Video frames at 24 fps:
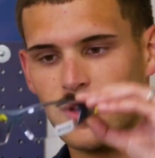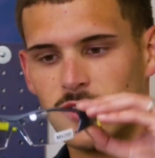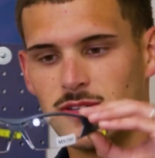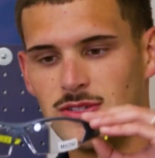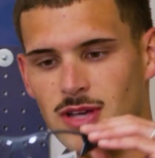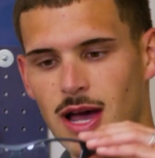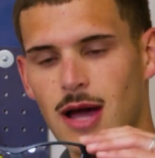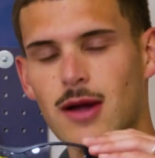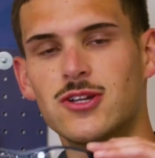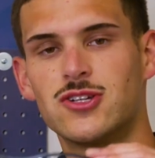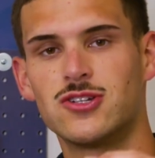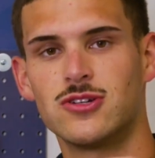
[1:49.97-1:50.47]

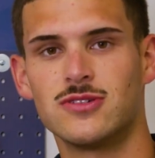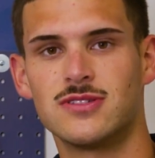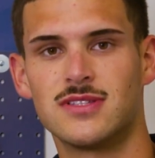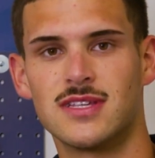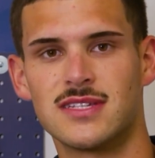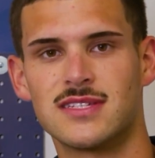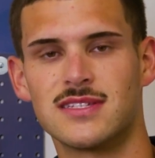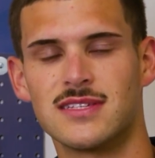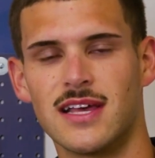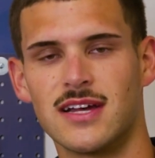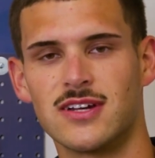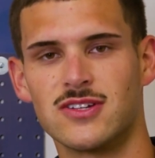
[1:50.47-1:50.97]
So I would choose
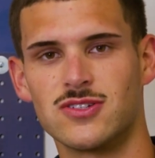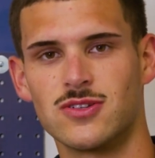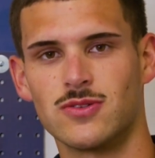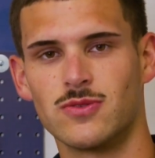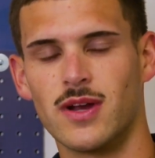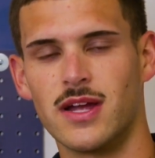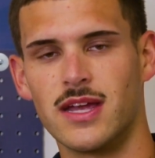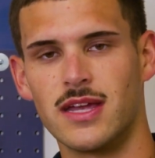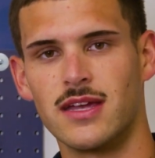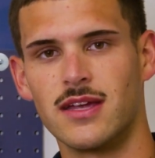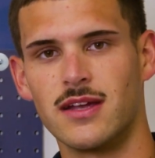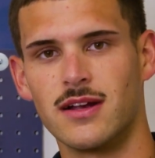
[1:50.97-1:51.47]
this selection
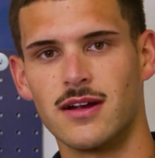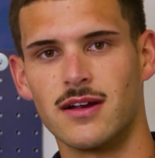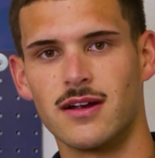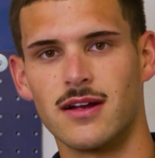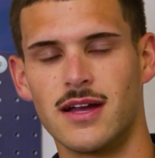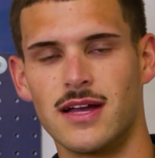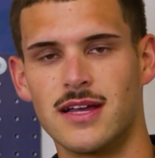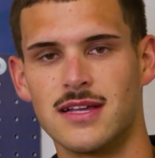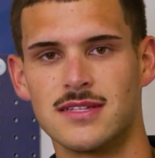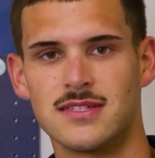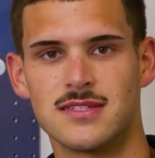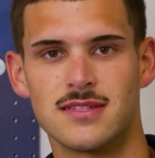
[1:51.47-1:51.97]
right here
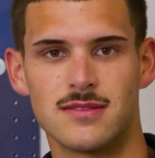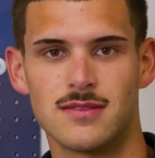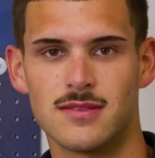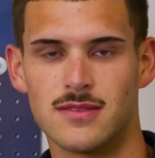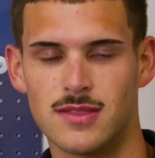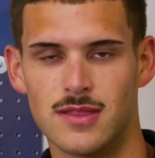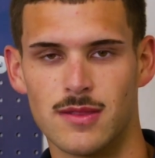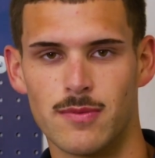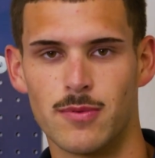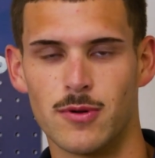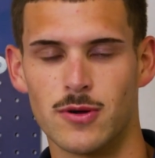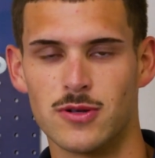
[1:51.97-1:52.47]
as
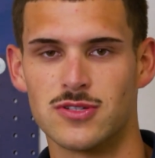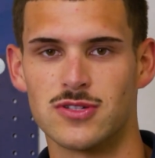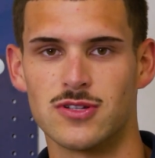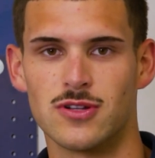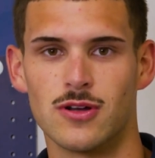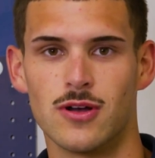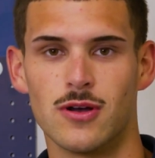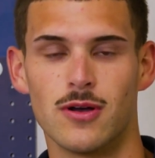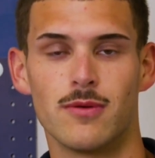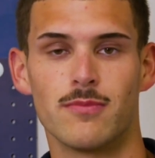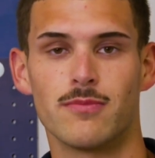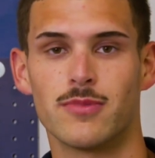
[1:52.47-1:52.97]
the
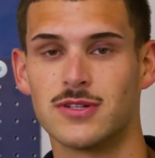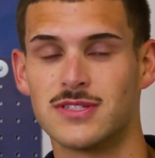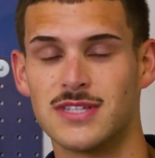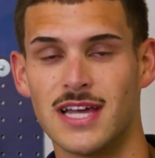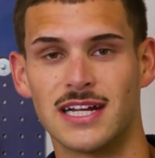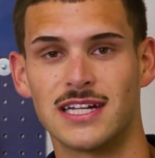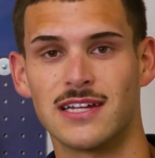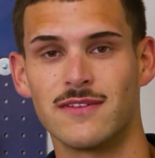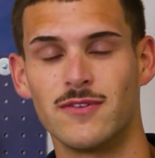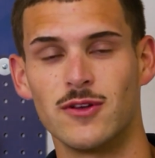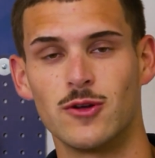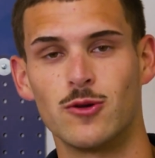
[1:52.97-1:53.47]
personal
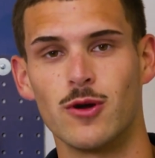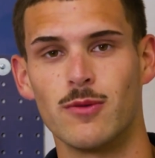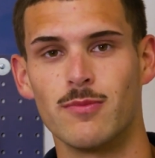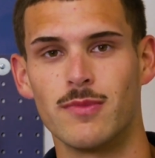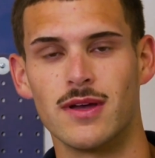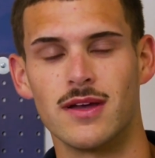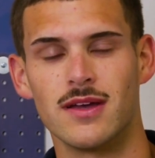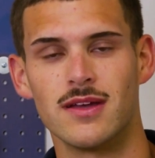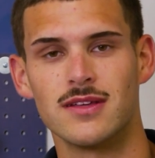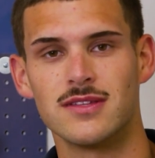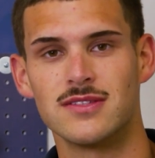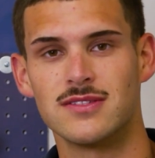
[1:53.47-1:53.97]
protective
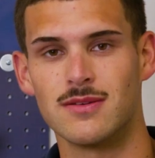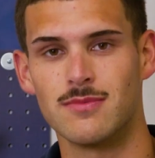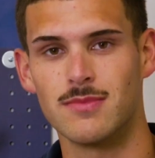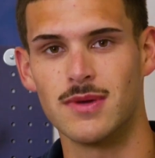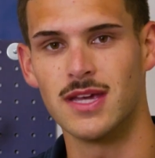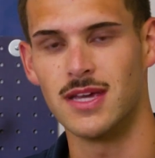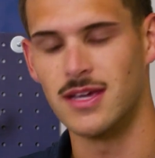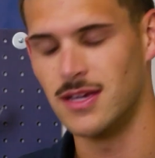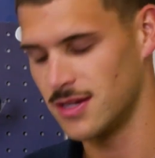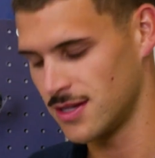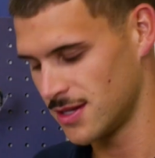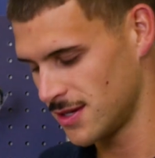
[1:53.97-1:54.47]
equipment to
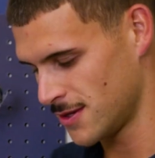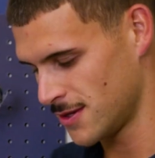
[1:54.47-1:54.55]
me.